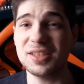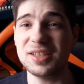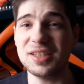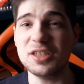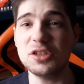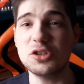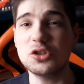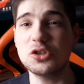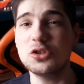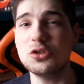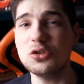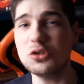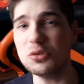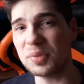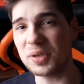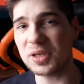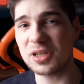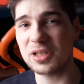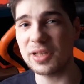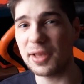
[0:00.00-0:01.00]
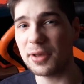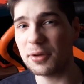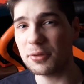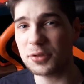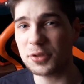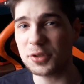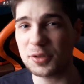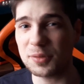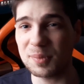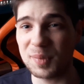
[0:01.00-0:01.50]
it's super
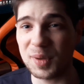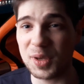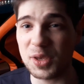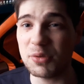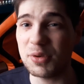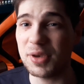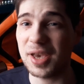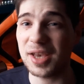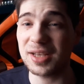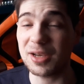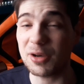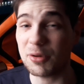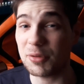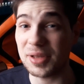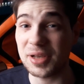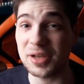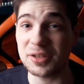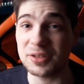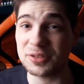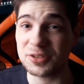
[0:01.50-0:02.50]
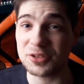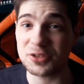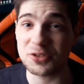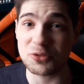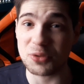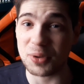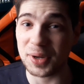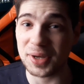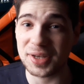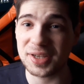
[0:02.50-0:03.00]
close but you get critical
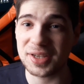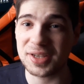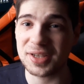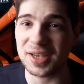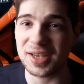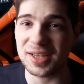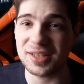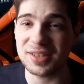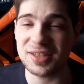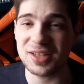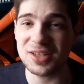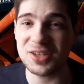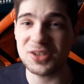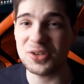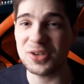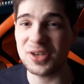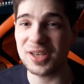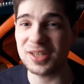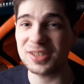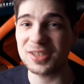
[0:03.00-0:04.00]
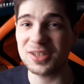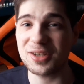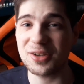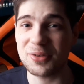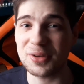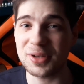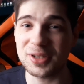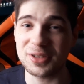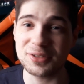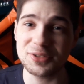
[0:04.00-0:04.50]
strike and then you get
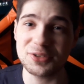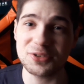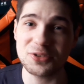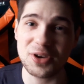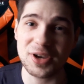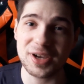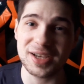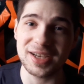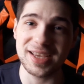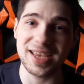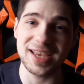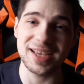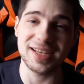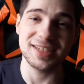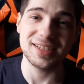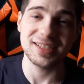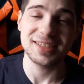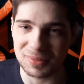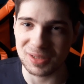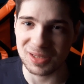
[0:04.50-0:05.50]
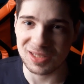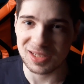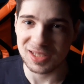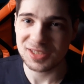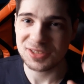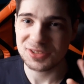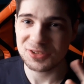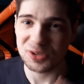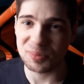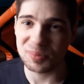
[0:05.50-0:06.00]
critical strike again.
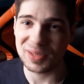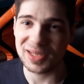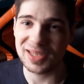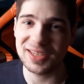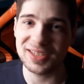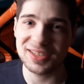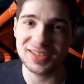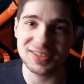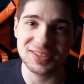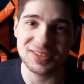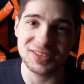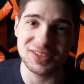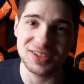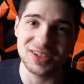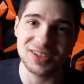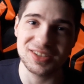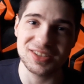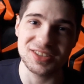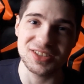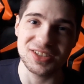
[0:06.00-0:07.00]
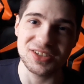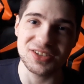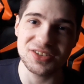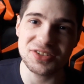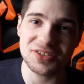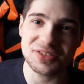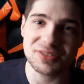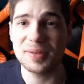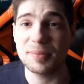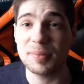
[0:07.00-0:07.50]
Unless you're playing Darkest
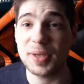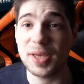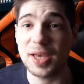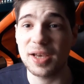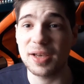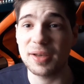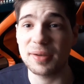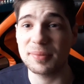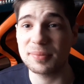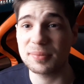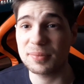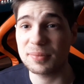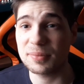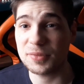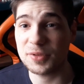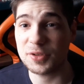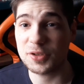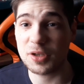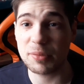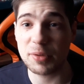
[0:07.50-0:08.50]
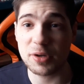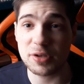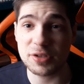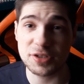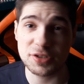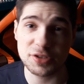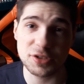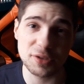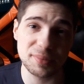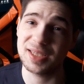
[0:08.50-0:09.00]
Dungeon. But yeah, Summarize
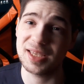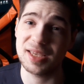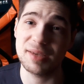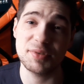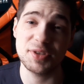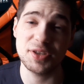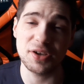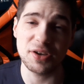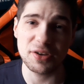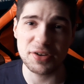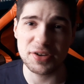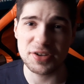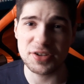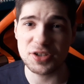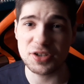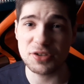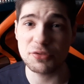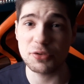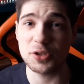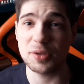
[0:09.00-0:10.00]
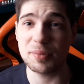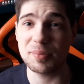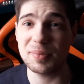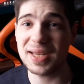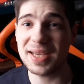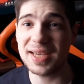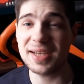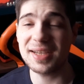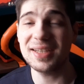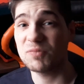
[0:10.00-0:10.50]
this up, keep the RNG for the
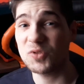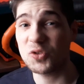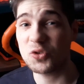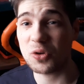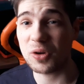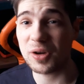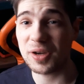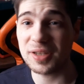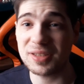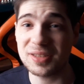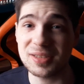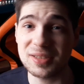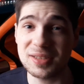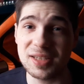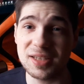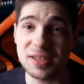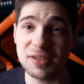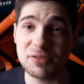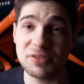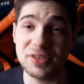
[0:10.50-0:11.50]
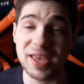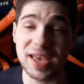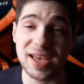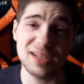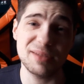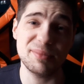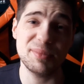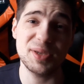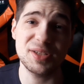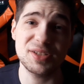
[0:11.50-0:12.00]
player, try to give the
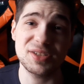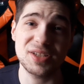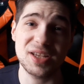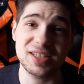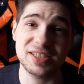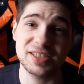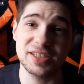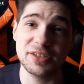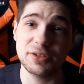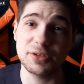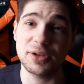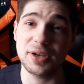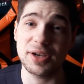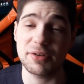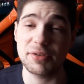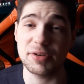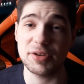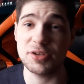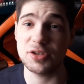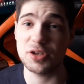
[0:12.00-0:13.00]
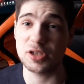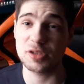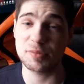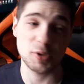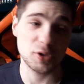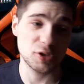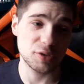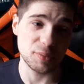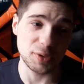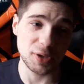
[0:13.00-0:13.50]
enemies as little RNG as
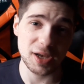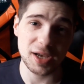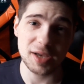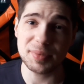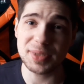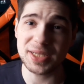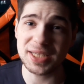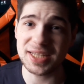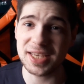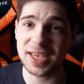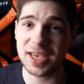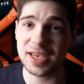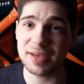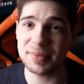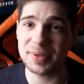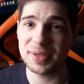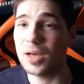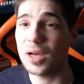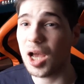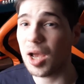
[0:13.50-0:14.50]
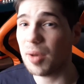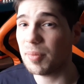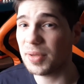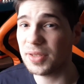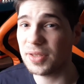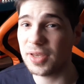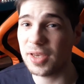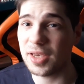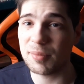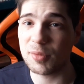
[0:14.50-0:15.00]
possible. I played a game, I played
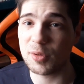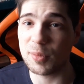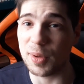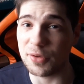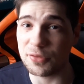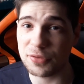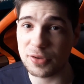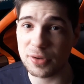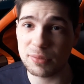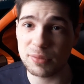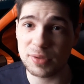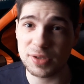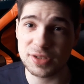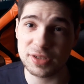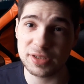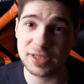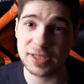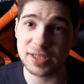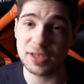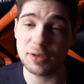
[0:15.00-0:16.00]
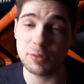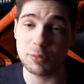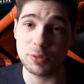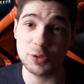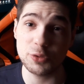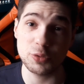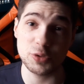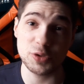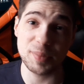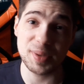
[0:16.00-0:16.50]
a game on my phone recently
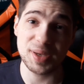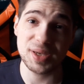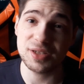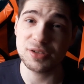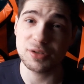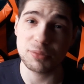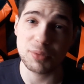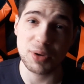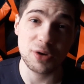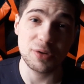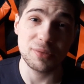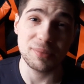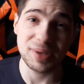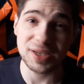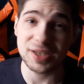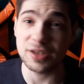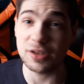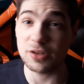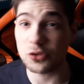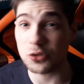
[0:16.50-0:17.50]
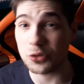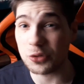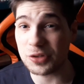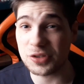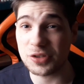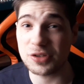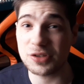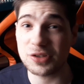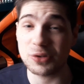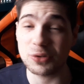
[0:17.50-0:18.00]
which was based around making
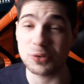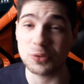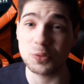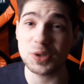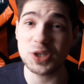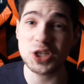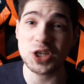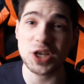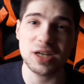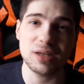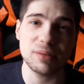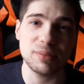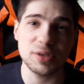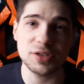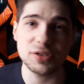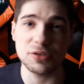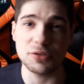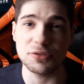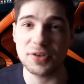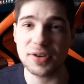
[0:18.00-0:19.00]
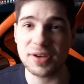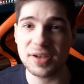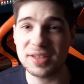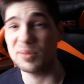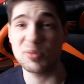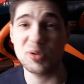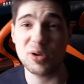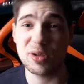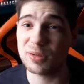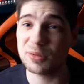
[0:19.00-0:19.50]
choices on which enemies to fight.
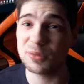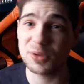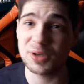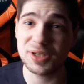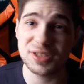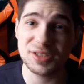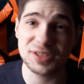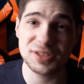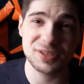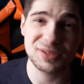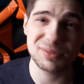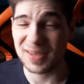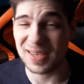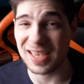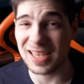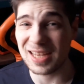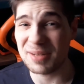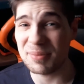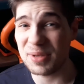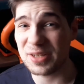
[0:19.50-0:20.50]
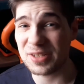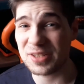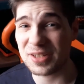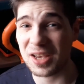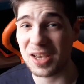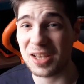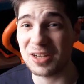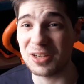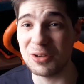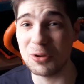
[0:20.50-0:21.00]
Problem was, enemies
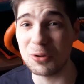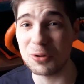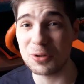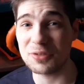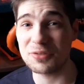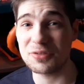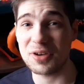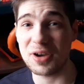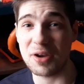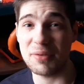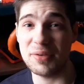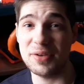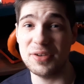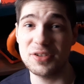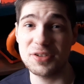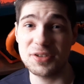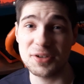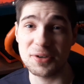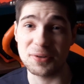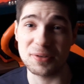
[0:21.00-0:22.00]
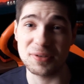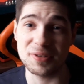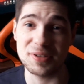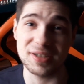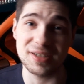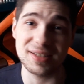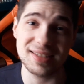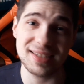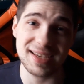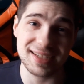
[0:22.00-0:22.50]
had a lot of RNG on
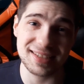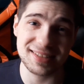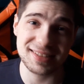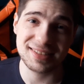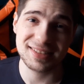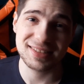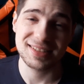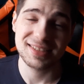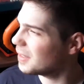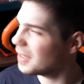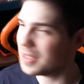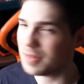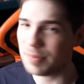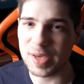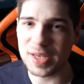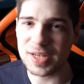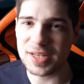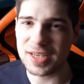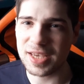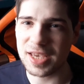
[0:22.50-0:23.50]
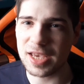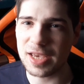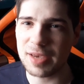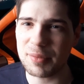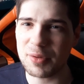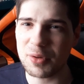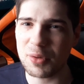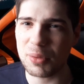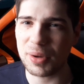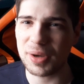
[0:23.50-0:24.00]
their attacks. It made the
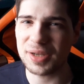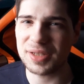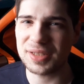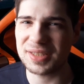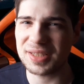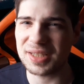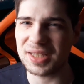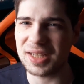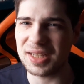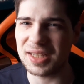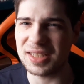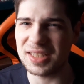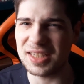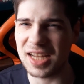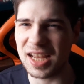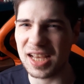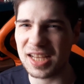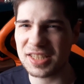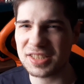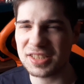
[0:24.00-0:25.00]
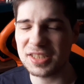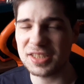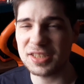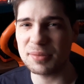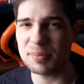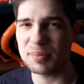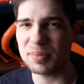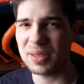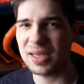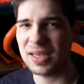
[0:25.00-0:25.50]
game quite uh, nasty to
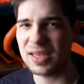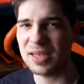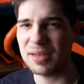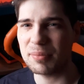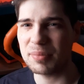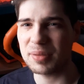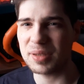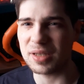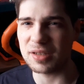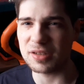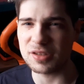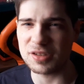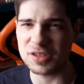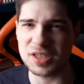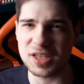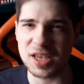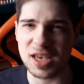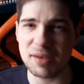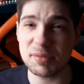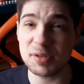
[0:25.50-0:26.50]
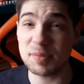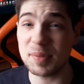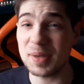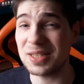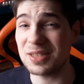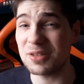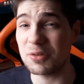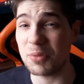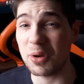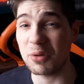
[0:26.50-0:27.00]
play because the game is
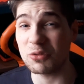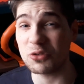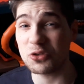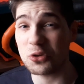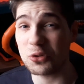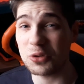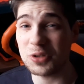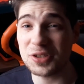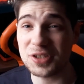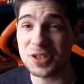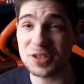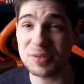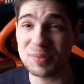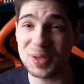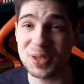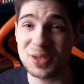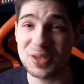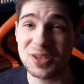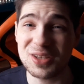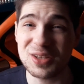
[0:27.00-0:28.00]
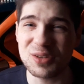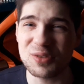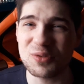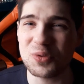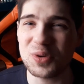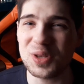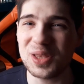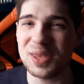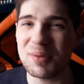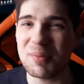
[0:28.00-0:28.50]
based around choices but you couldn't
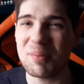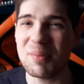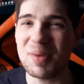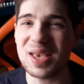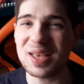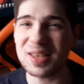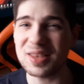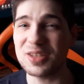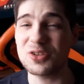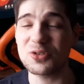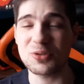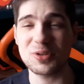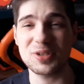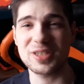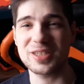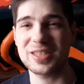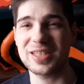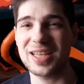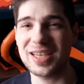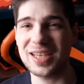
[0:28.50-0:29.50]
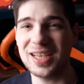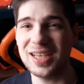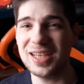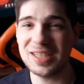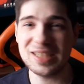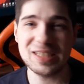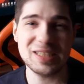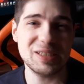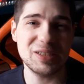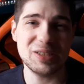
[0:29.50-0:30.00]
really make the choices like
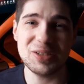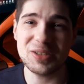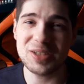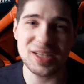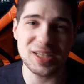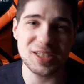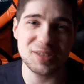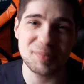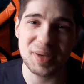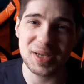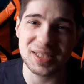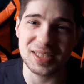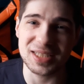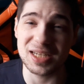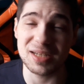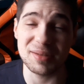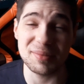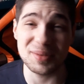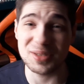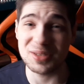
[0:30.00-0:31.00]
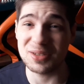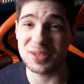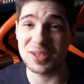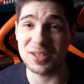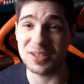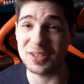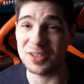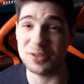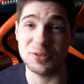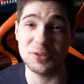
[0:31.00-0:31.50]
you can expect an enemy to
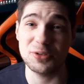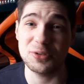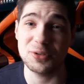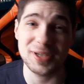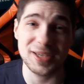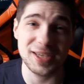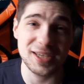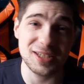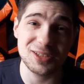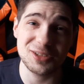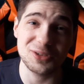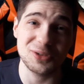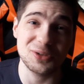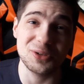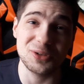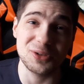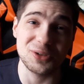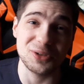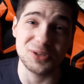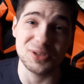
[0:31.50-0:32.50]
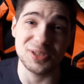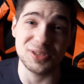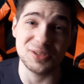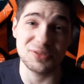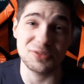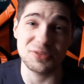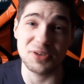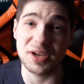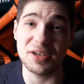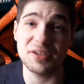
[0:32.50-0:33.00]
kill you in two hits or in
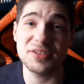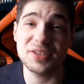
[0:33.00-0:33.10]
five